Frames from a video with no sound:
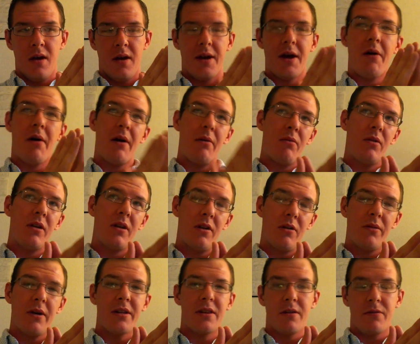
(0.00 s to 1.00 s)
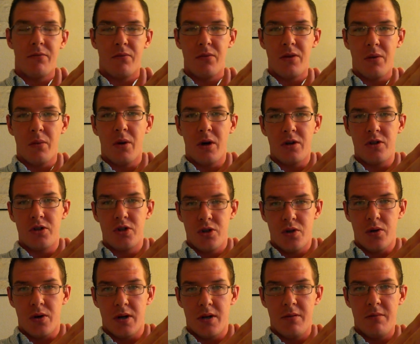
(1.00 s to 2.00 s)
Now, I really don't like the word
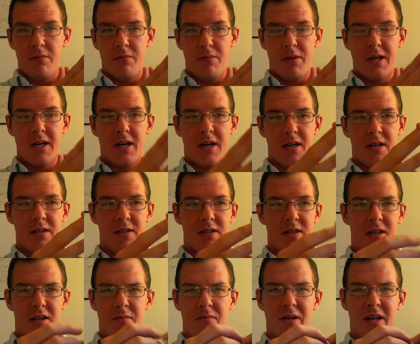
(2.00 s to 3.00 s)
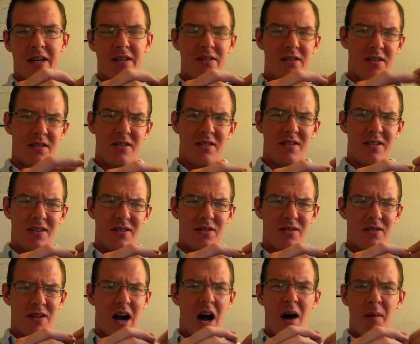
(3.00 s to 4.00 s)
should because it implies
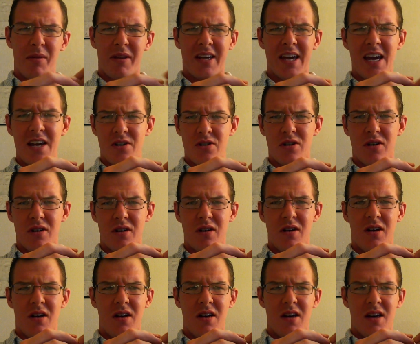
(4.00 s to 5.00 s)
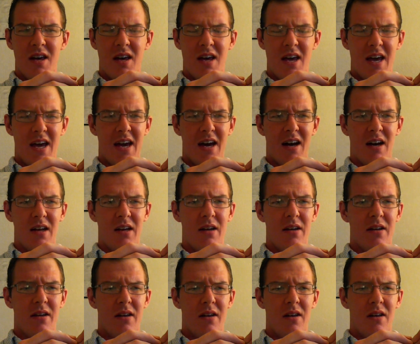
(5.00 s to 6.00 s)
this obligation, and
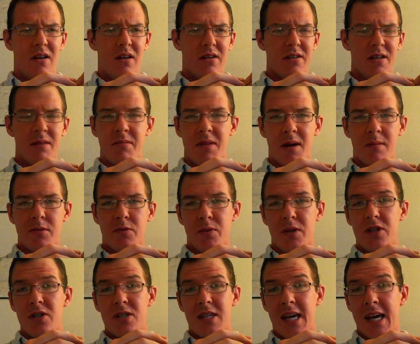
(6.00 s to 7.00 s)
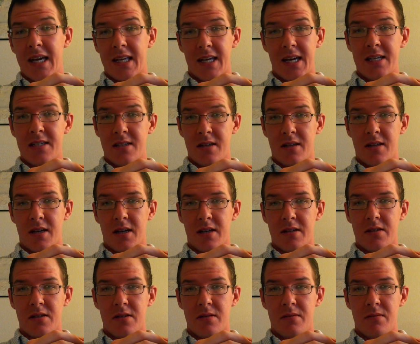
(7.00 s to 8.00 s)
sometimes we just can't get to
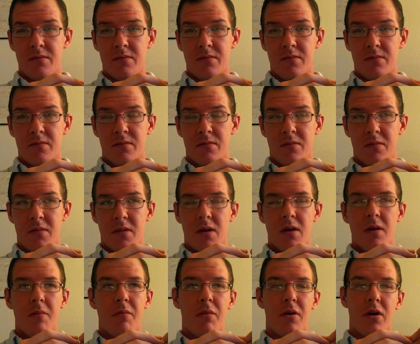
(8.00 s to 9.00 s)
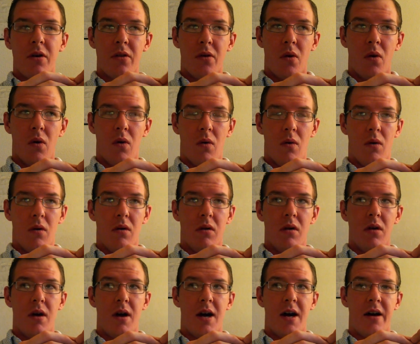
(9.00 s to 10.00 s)
things. But on the whole,
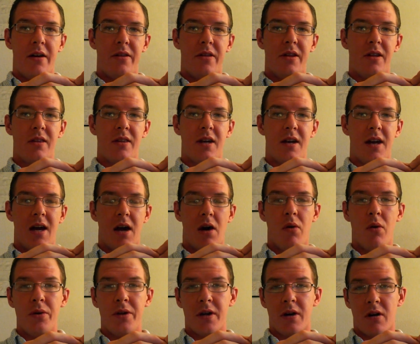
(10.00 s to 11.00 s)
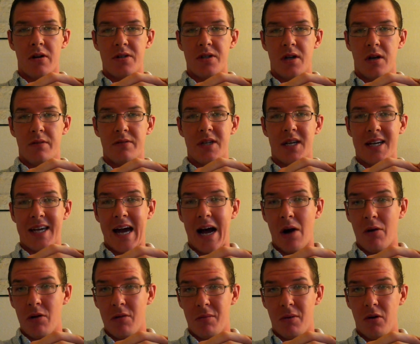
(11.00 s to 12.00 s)
I think that holding ourselves
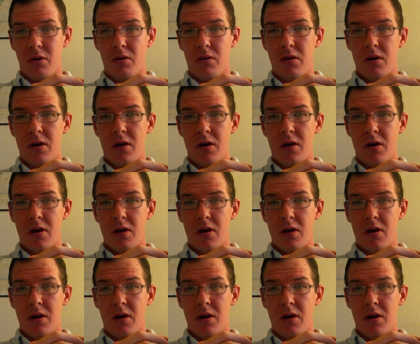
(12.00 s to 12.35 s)
accountable